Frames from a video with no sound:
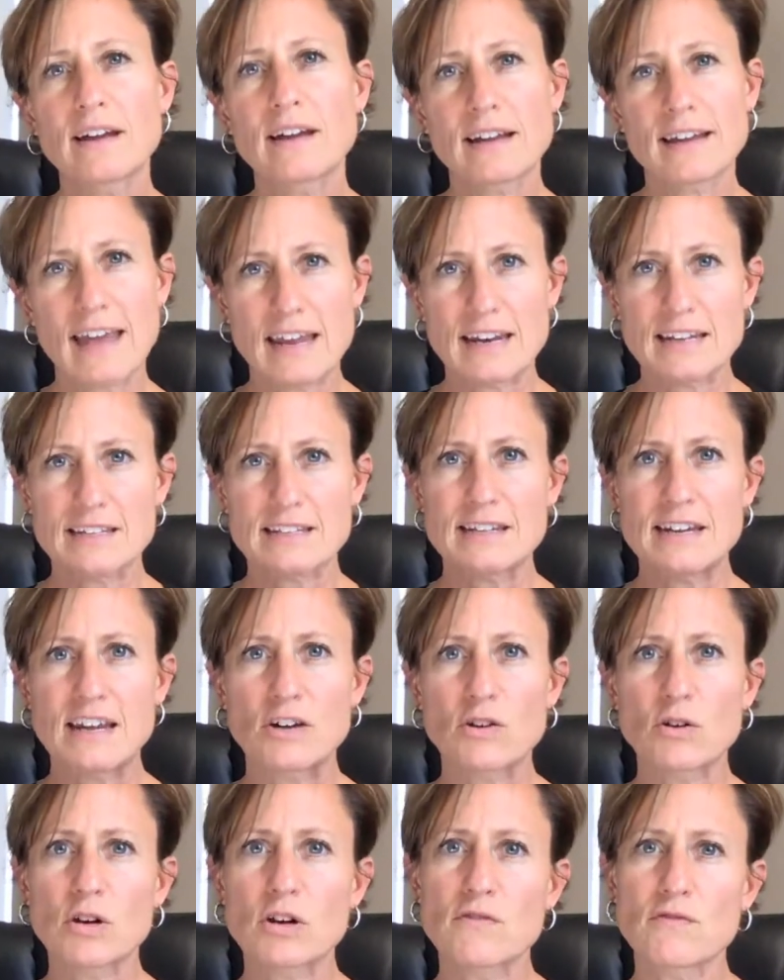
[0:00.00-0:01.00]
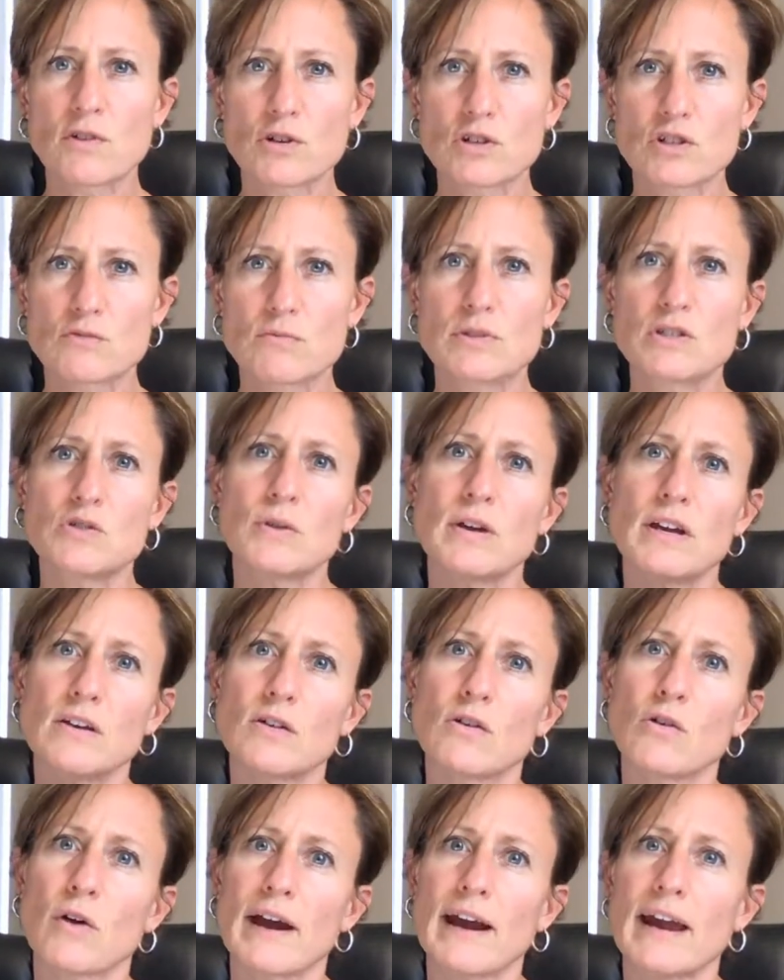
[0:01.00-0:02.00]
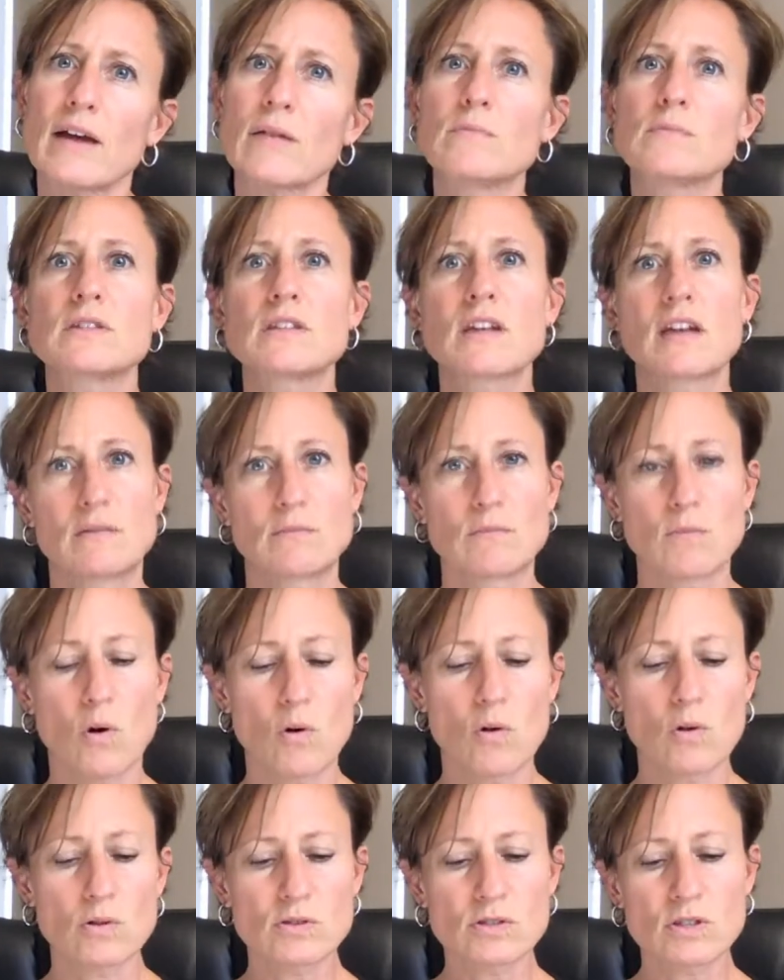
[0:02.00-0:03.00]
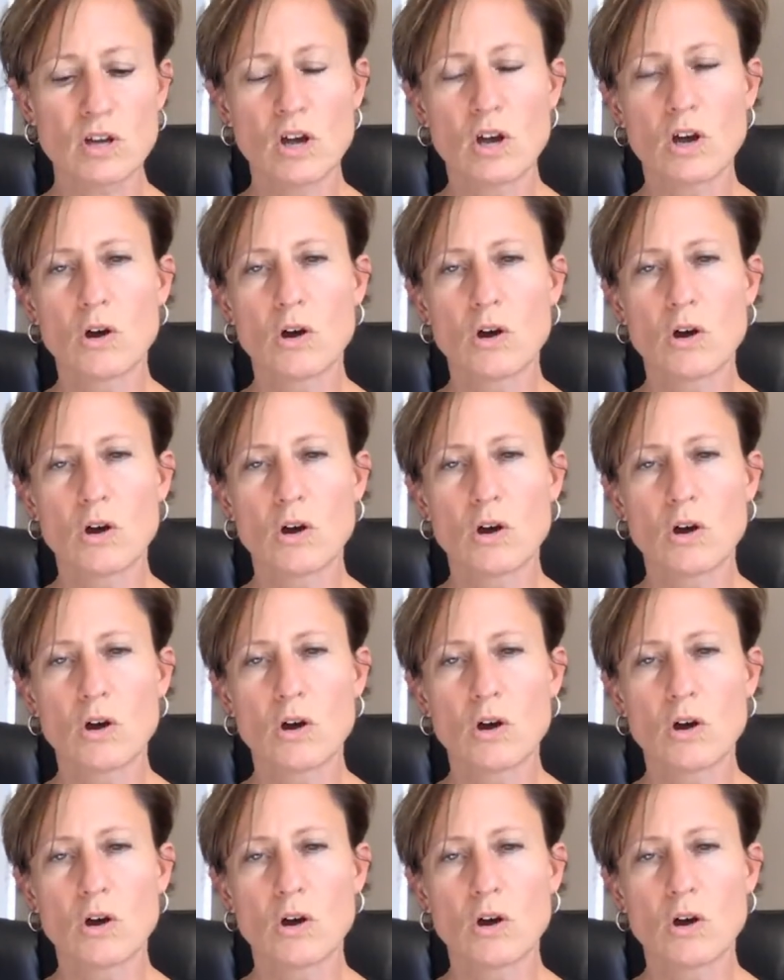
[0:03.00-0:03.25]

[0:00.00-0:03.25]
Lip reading: again, is an interconversion between grams and moles.